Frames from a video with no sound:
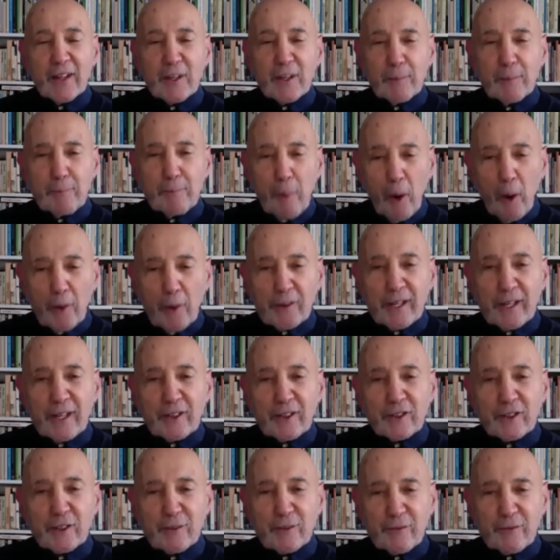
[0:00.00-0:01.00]
the body
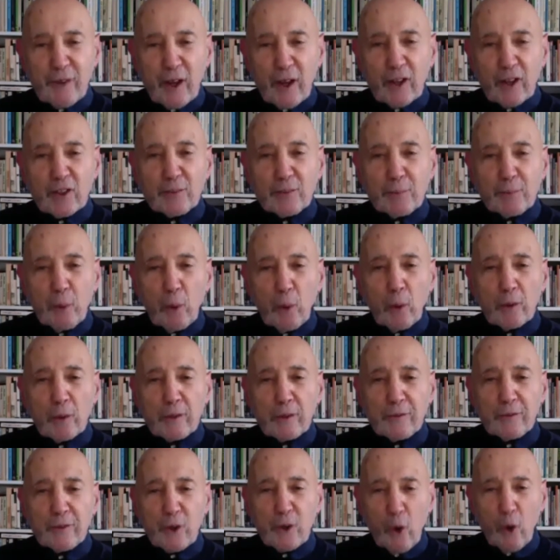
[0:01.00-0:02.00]
is the first
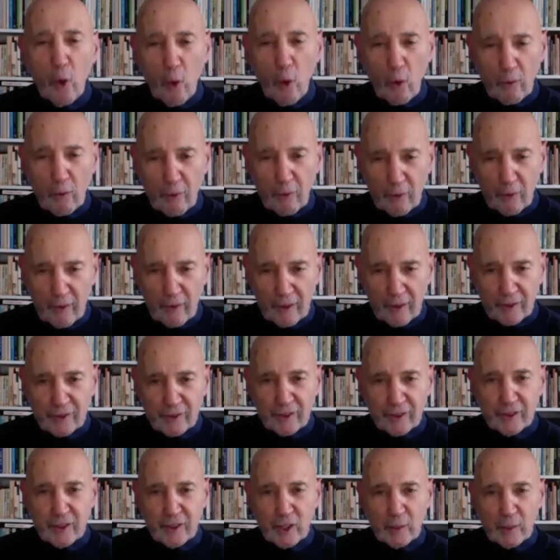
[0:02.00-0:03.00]
port of call for
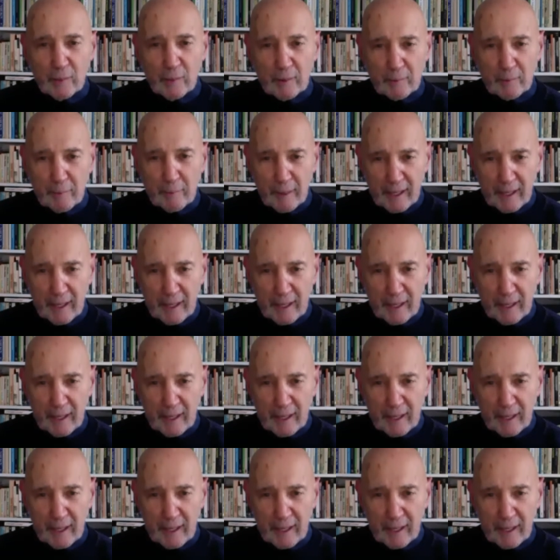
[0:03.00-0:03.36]
us as human